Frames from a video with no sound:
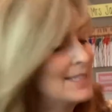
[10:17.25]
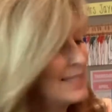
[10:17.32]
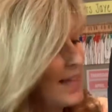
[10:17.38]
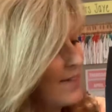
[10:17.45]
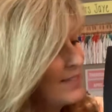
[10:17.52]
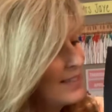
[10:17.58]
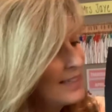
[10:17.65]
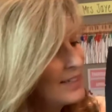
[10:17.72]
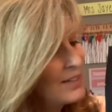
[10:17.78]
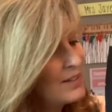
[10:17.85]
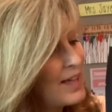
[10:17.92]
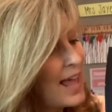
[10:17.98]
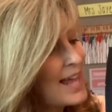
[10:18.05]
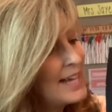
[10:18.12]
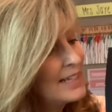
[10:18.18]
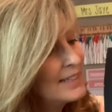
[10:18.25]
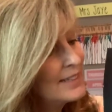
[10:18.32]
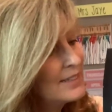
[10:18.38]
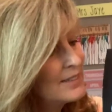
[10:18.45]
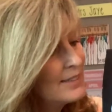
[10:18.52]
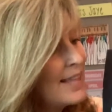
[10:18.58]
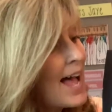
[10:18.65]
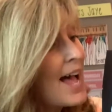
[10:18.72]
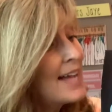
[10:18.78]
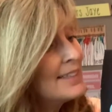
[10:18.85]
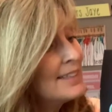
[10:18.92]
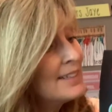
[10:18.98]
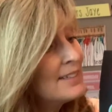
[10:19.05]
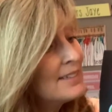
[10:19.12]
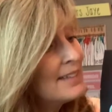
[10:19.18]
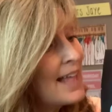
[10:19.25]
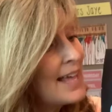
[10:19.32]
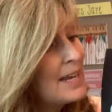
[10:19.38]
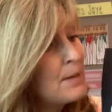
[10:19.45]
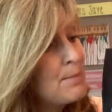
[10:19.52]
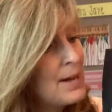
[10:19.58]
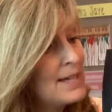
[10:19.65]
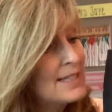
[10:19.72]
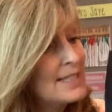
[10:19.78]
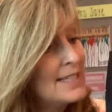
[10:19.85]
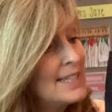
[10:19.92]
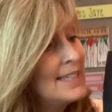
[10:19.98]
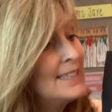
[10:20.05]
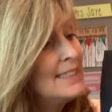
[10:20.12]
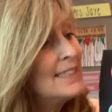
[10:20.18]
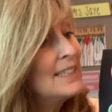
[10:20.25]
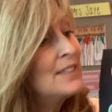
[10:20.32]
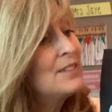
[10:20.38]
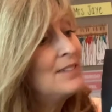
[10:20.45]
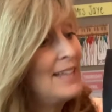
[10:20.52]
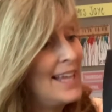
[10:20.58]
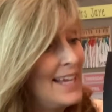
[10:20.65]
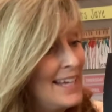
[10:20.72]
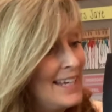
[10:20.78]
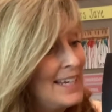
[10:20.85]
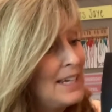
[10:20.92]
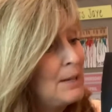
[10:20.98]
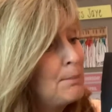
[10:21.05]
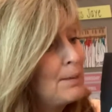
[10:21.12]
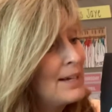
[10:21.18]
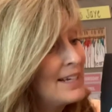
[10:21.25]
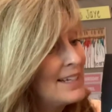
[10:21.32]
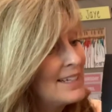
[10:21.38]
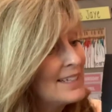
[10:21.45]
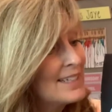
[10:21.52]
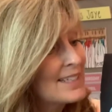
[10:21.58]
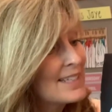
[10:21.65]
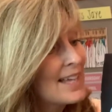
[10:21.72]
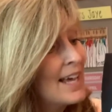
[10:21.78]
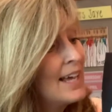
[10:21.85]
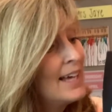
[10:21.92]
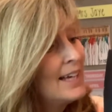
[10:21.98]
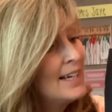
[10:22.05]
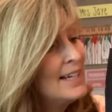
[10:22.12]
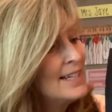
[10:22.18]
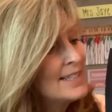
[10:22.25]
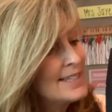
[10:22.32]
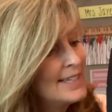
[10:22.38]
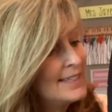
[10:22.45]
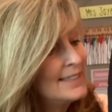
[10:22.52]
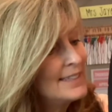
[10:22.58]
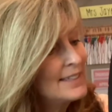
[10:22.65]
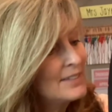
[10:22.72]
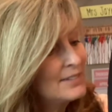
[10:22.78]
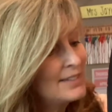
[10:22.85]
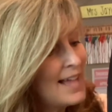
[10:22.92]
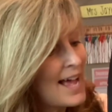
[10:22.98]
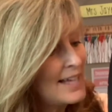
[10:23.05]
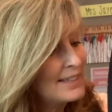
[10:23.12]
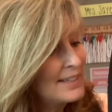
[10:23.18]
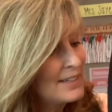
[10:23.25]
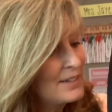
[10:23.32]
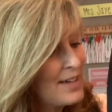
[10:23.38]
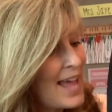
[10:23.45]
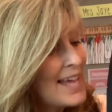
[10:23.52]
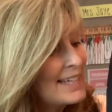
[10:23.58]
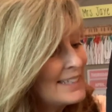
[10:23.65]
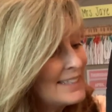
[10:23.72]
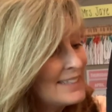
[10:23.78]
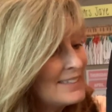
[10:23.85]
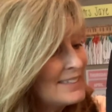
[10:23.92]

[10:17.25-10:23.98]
7 little 8 little 9 little ladybugs, 10 little ladybugs. 10 little 9 little 8 little